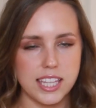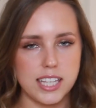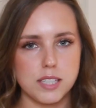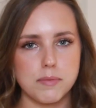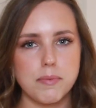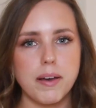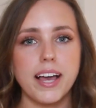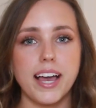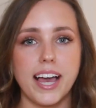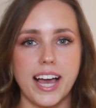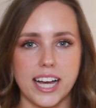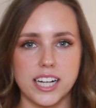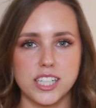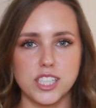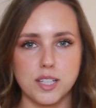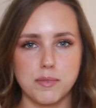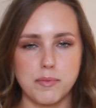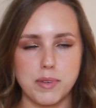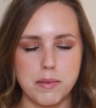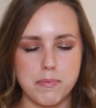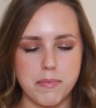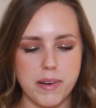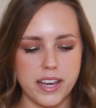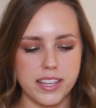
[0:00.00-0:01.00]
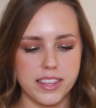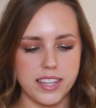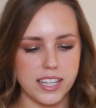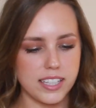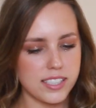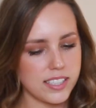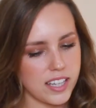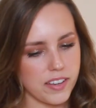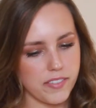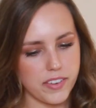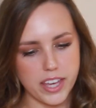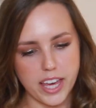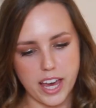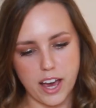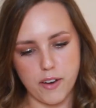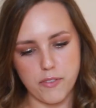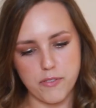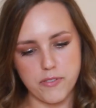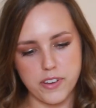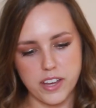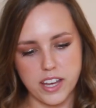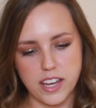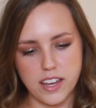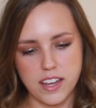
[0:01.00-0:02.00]
This might actually be my Thanksgiving
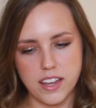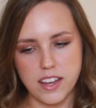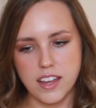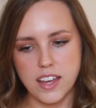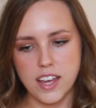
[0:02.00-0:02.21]
outfit,